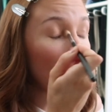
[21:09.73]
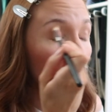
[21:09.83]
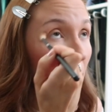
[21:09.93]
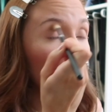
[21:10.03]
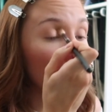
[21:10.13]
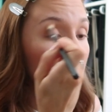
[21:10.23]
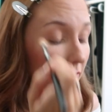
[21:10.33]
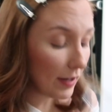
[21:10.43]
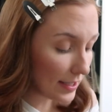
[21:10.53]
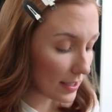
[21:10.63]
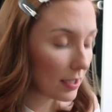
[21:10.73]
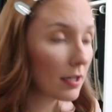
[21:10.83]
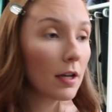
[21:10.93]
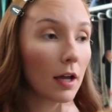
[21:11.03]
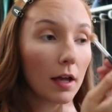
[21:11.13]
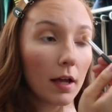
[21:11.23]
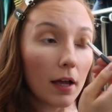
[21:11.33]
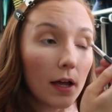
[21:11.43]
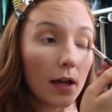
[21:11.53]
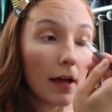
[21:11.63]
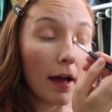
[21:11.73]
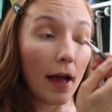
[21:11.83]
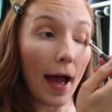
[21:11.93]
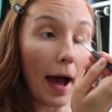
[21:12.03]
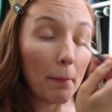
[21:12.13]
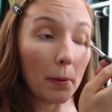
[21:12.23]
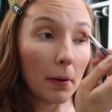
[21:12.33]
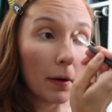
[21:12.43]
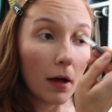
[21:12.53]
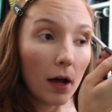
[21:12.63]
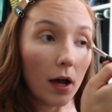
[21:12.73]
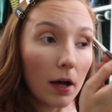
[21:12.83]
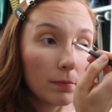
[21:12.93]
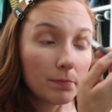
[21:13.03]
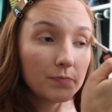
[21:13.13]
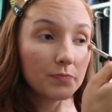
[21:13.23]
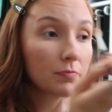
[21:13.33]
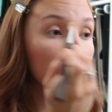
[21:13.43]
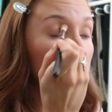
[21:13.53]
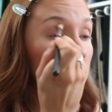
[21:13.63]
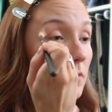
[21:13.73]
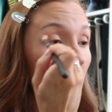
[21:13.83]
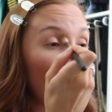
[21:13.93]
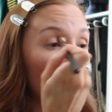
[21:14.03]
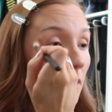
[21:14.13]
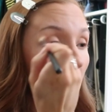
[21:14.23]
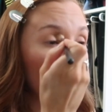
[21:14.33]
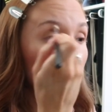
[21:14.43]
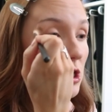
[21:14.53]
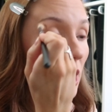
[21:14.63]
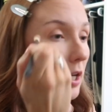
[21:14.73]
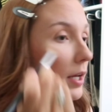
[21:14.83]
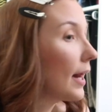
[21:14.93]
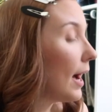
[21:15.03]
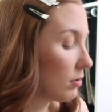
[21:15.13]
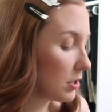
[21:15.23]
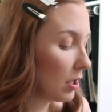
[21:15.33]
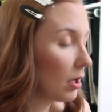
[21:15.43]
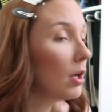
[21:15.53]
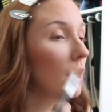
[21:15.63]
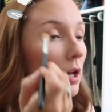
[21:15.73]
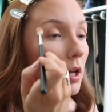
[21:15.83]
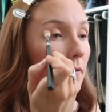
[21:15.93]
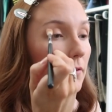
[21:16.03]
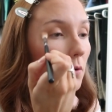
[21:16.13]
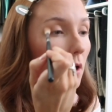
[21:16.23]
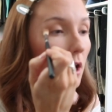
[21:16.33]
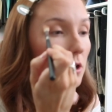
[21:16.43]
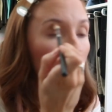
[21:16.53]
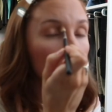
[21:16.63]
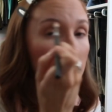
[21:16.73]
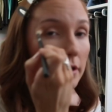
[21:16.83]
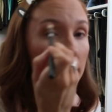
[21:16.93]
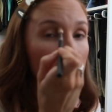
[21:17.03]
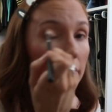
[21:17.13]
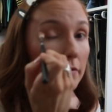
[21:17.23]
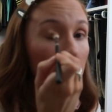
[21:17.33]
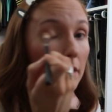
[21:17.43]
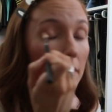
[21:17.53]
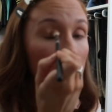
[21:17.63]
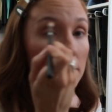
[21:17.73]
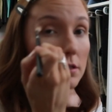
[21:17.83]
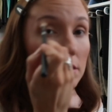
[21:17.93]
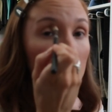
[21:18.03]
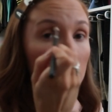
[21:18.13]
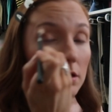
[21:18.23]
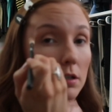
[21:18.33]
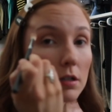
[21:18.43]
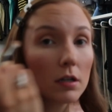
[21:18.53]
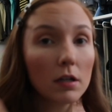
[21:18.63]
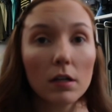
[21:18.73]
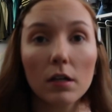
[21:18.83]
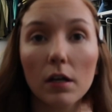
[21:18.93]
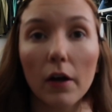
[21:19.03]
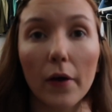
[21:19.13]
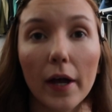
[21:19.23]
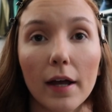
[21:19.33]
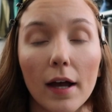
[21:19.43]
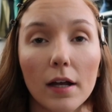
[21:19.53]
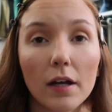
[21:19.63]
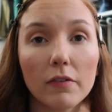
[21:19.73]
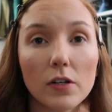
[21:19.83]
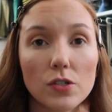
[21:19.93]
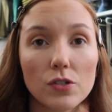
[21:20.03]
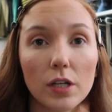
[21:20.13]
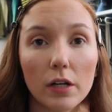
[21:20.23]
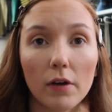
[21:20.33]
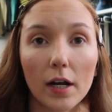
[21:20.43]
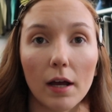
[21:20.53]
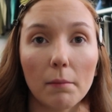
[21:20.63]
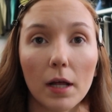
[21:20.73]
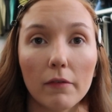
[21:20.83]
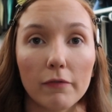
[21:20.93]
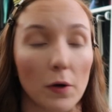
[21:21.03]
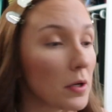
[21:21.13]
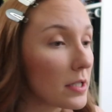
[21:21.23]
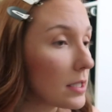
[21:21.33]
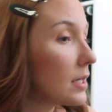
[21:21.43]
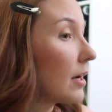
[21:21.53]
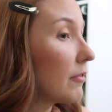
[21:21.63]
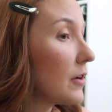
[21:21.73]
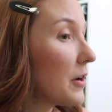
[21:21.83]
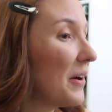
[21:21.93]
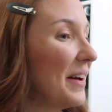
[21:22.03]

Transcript: Openfit app. Um, highly recommend checking it out if you are on your journey to fitness. Okay, I gotta finish getting ready. I'm not focusing, I feel.